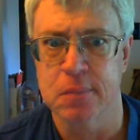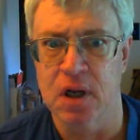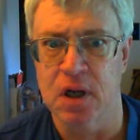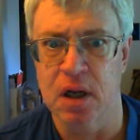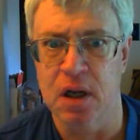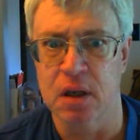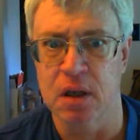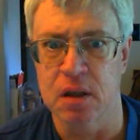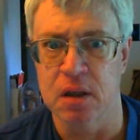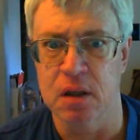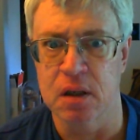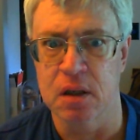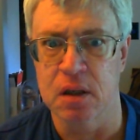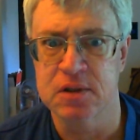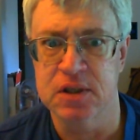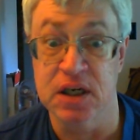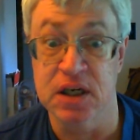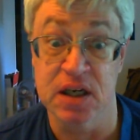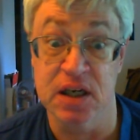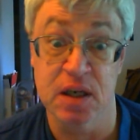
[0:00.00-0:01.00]
I don't know,
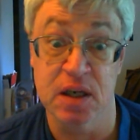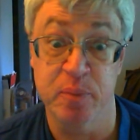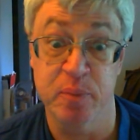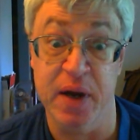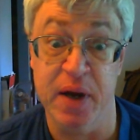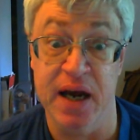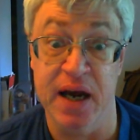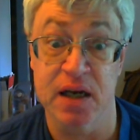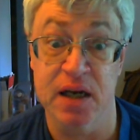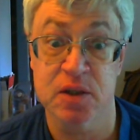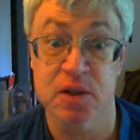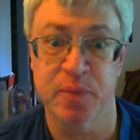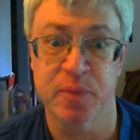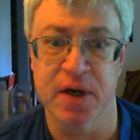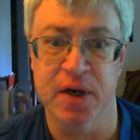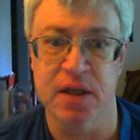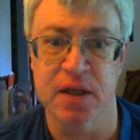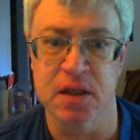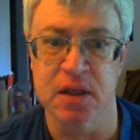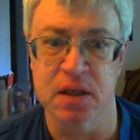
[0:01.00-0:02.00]
didn't get passed
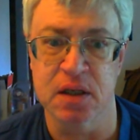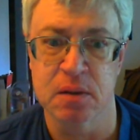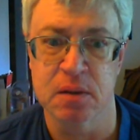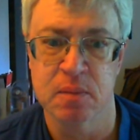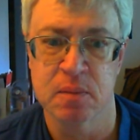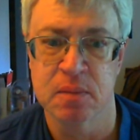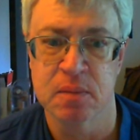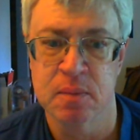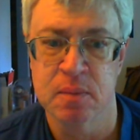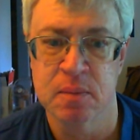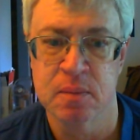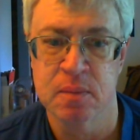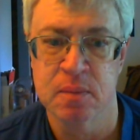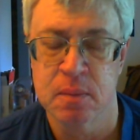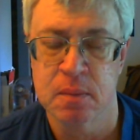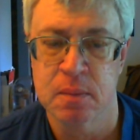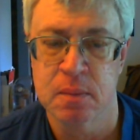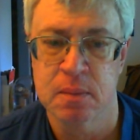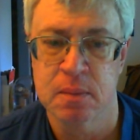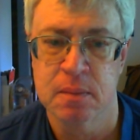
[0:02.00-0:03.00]
by the
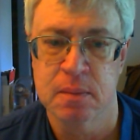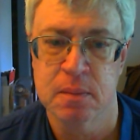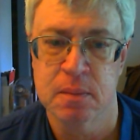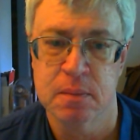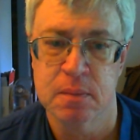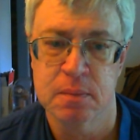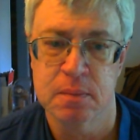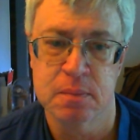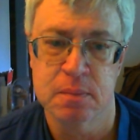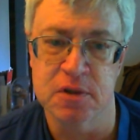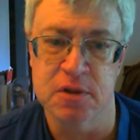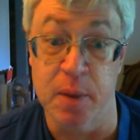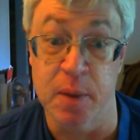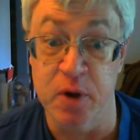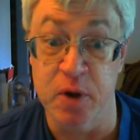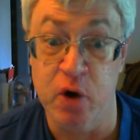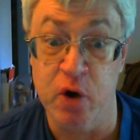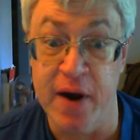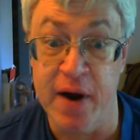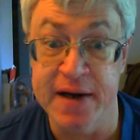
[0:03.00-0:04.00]

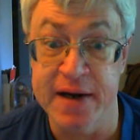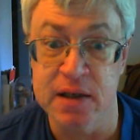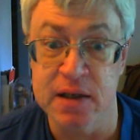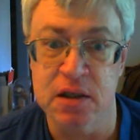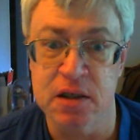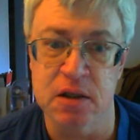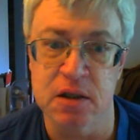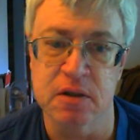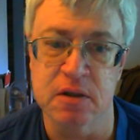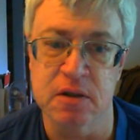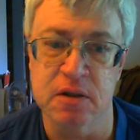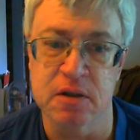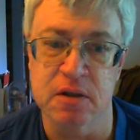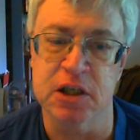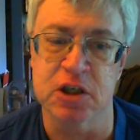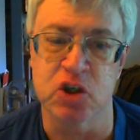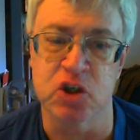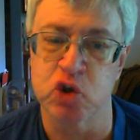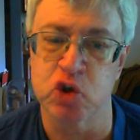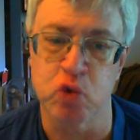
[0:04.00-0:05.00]
democratically
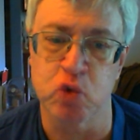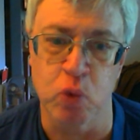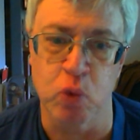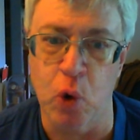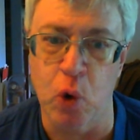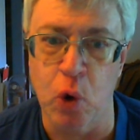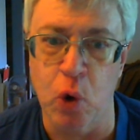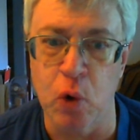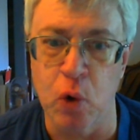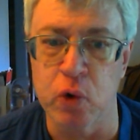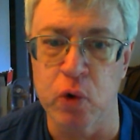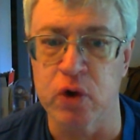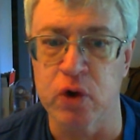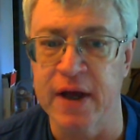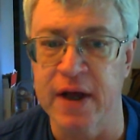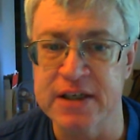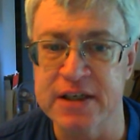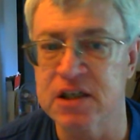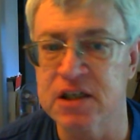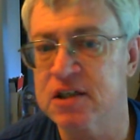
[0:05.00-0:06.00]
controlled
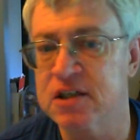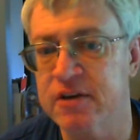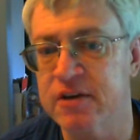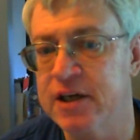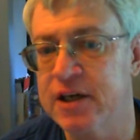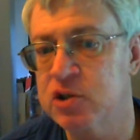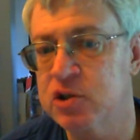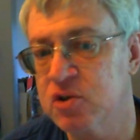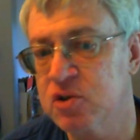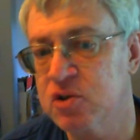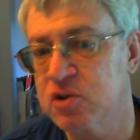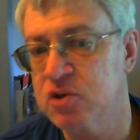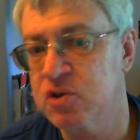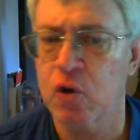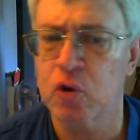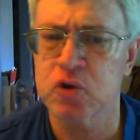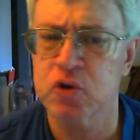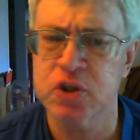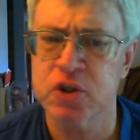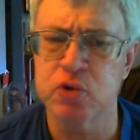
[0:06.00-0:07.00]
legislatures of
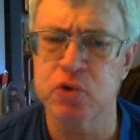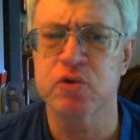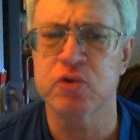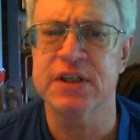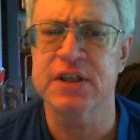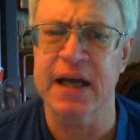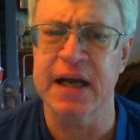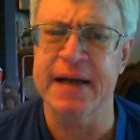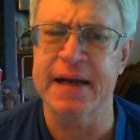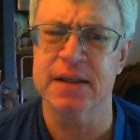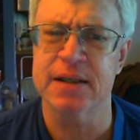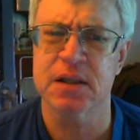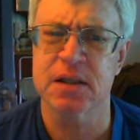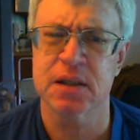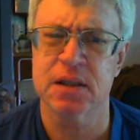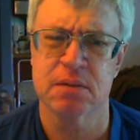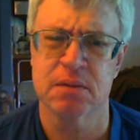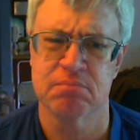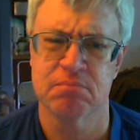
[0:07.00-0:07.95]
those two states.